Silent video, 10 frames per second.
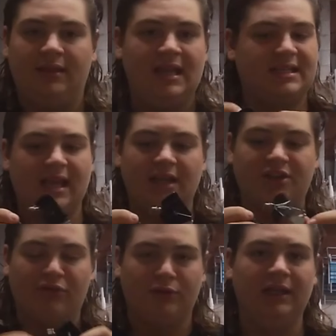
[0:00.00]
These things
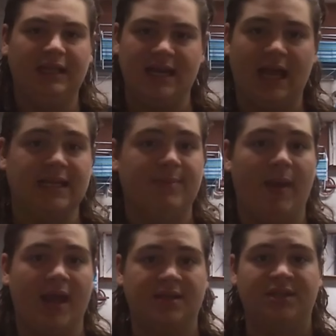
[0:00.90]
are really nice
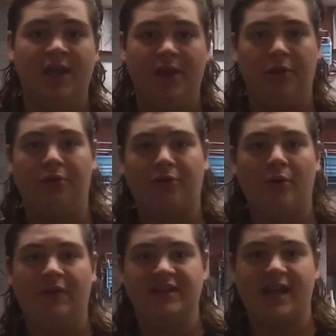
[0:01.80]
baits. You
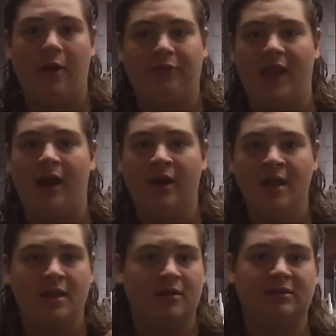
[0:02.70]
throw these out there,
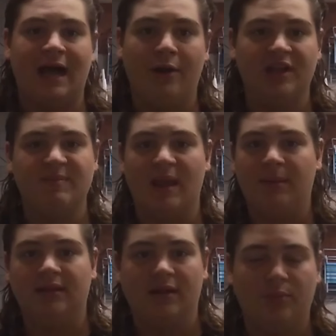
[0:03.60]
cloudy,
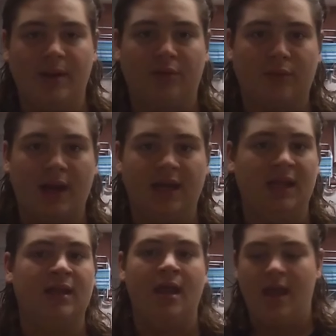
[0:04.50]
maybe a little bit
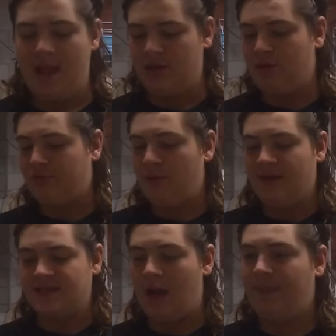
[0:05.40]
rainy. You throw
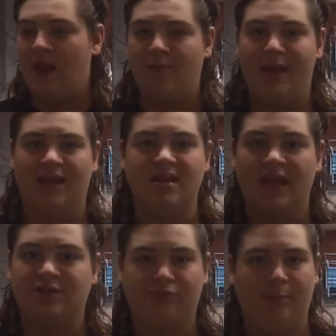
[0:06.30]
these out there, make a
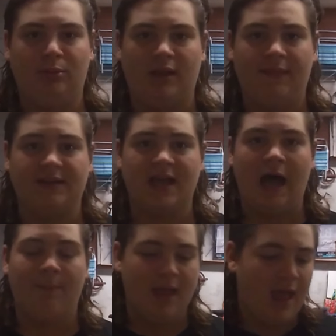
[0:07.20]
nice ripple on the
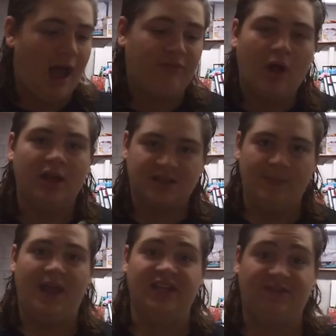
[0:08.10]
top. I've caught
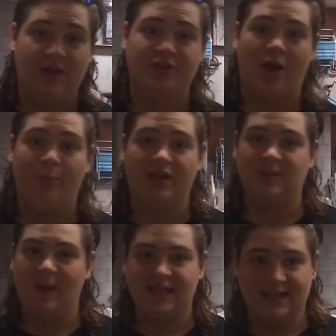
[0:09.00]
some nice fish on buzz
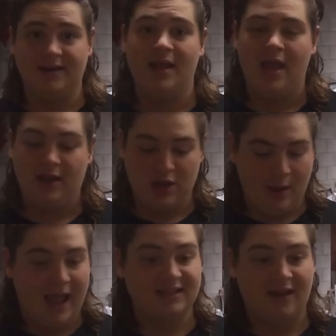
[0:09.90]
baits, and
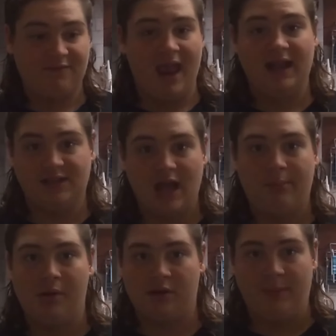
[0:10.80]
as any
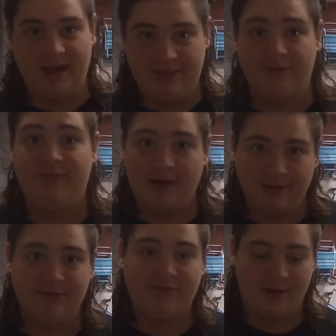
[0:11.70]
topwater bait, they're
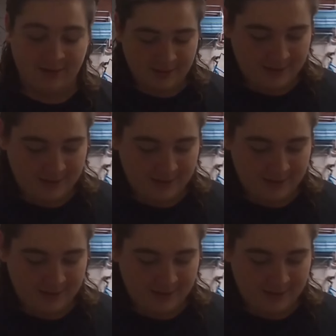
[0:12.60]
very fun.